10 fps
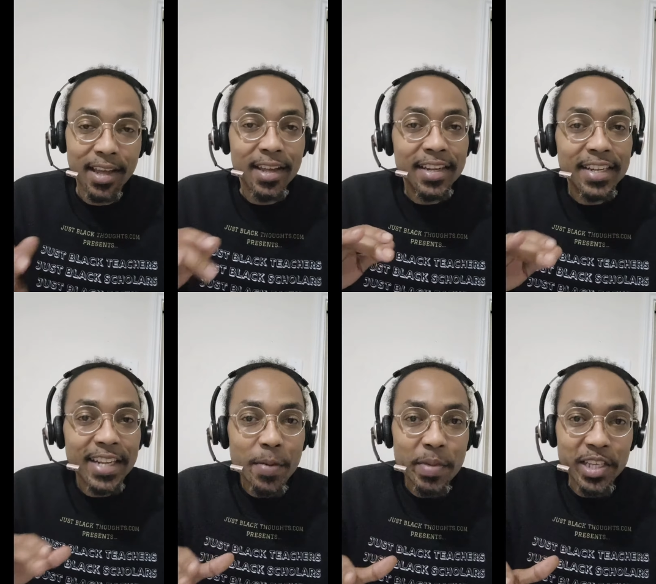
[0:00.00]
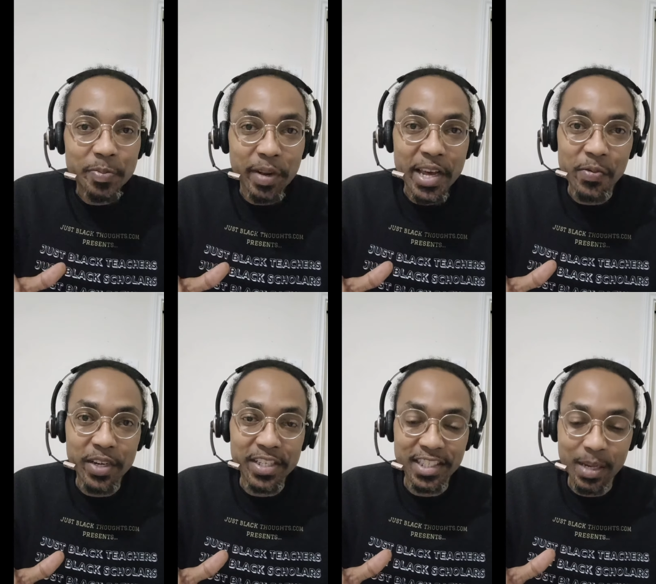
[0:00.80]
Let me explain where
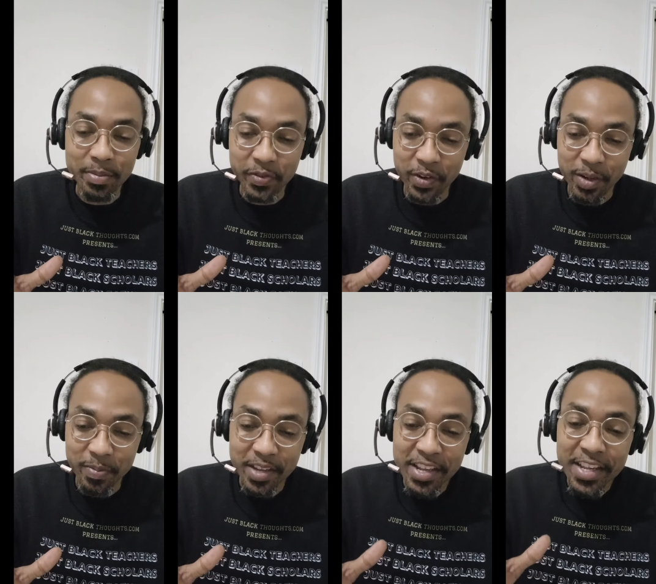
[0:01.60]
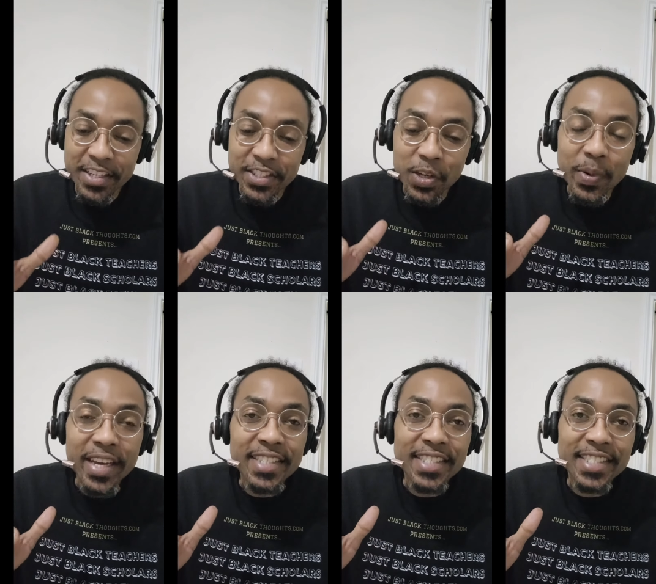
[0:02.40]
this comes from. So
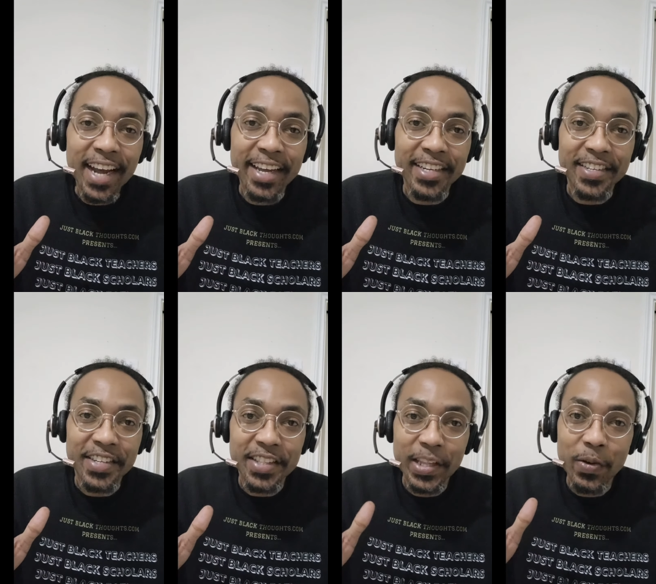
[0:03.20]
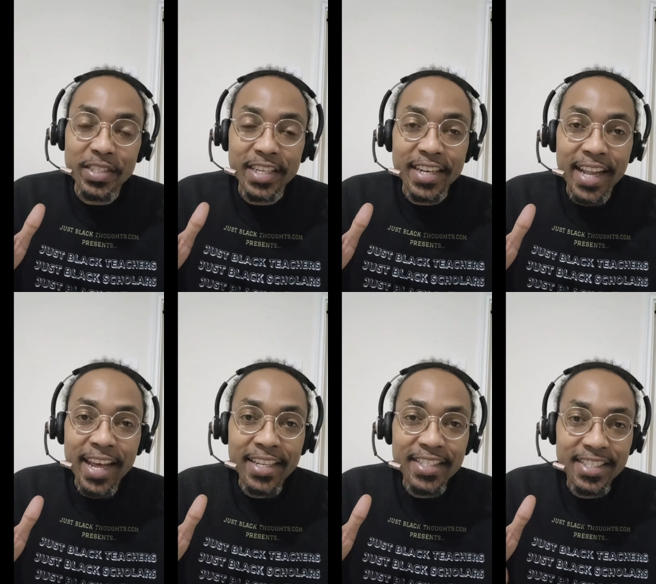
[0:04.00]
in China, there was the
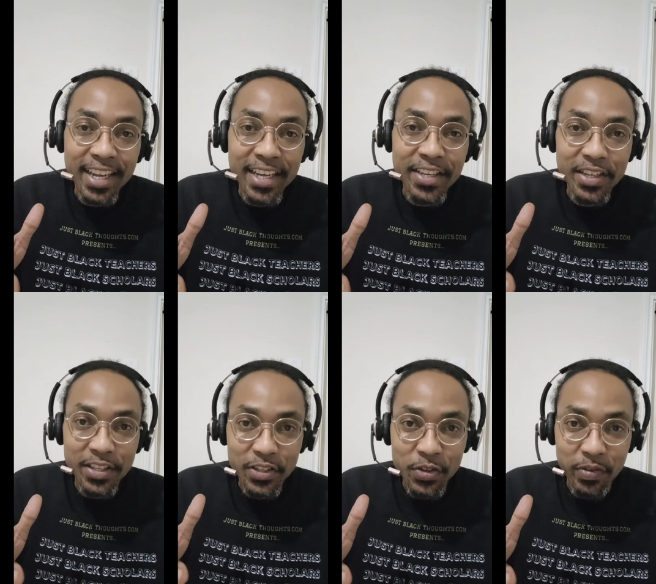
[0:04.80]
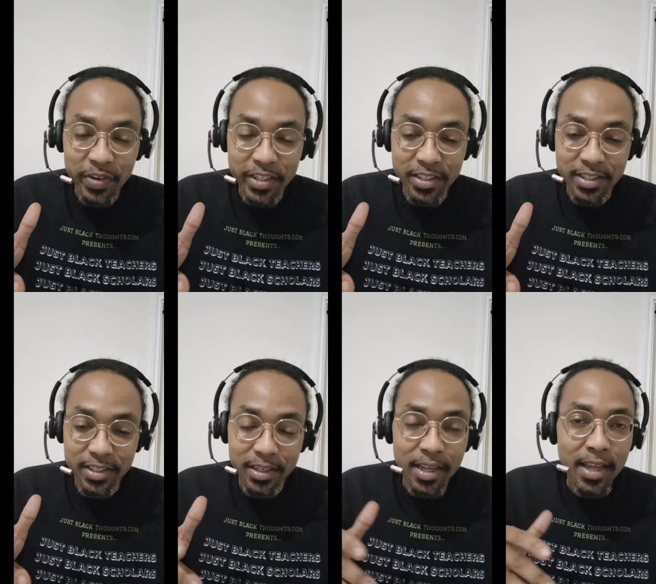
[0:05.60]
Nanjing University.
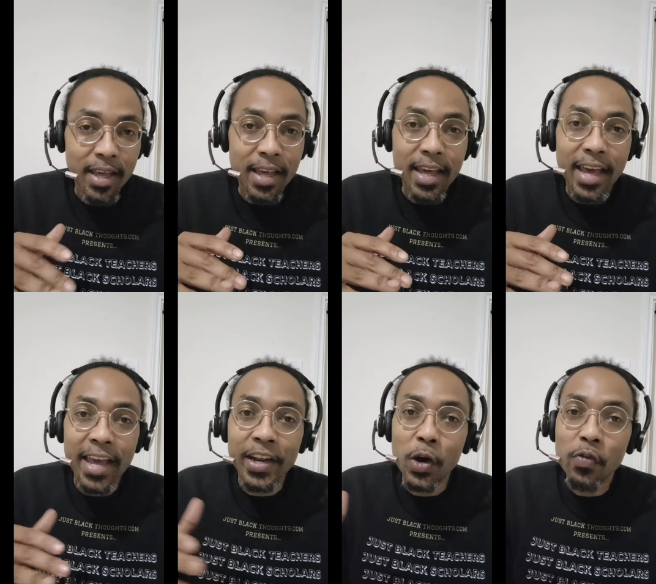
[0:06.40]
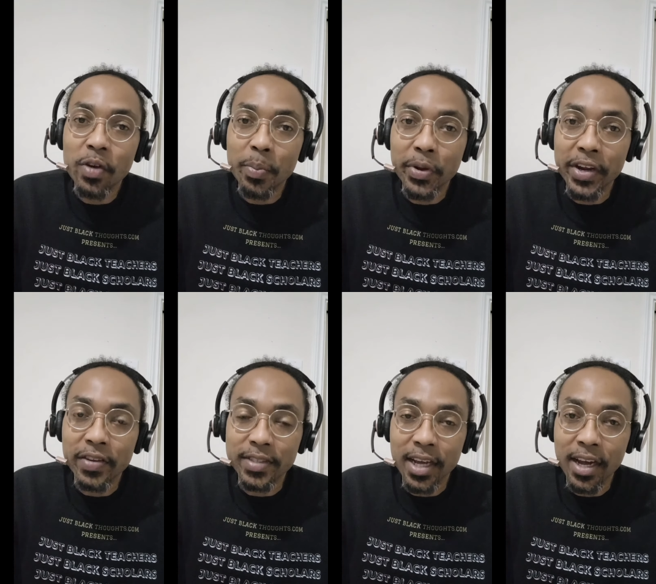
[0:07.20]
And over a period of
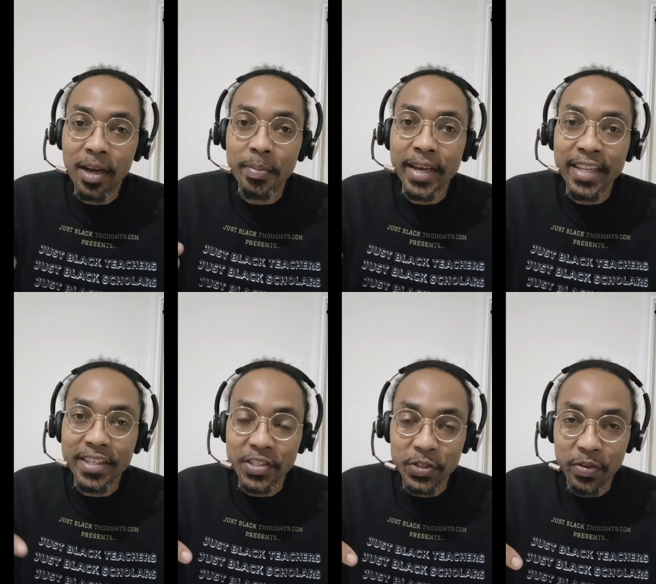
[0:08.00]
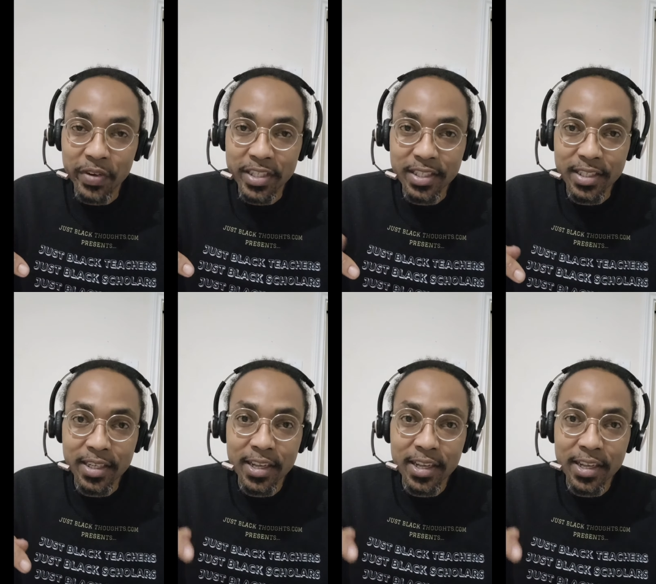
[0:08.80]
time at this university,